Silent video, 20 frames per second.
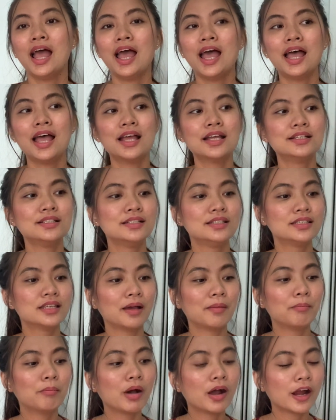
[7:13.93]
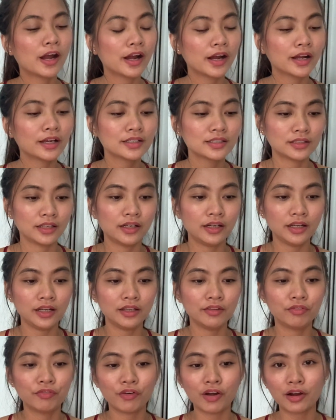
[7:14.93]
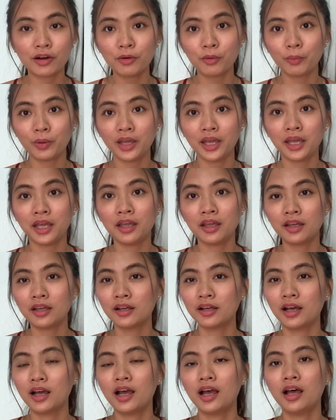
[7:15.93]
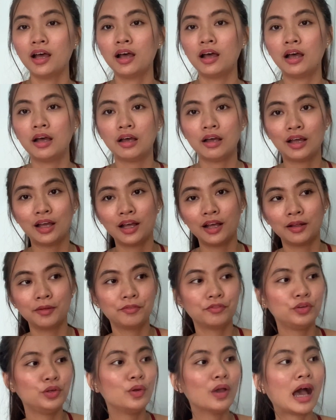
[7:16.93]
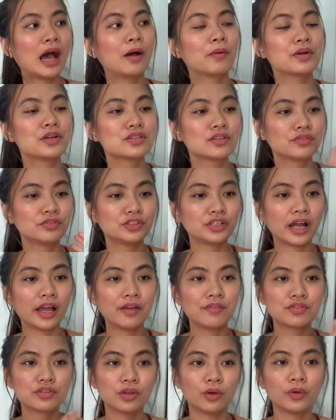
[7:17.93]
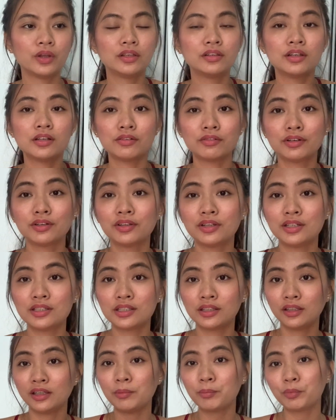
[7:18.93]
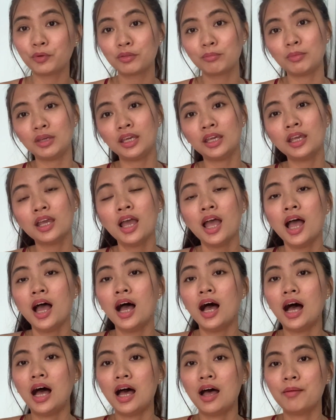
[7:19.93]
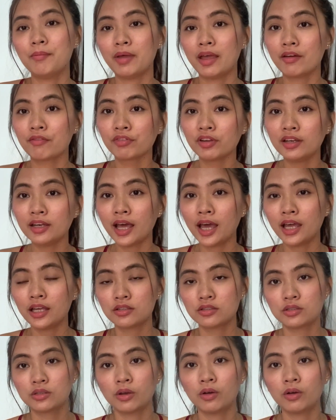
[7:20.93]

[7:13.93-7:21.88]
and Mark studied far away, a few hours of drive, so he didn't really sleep with me every night.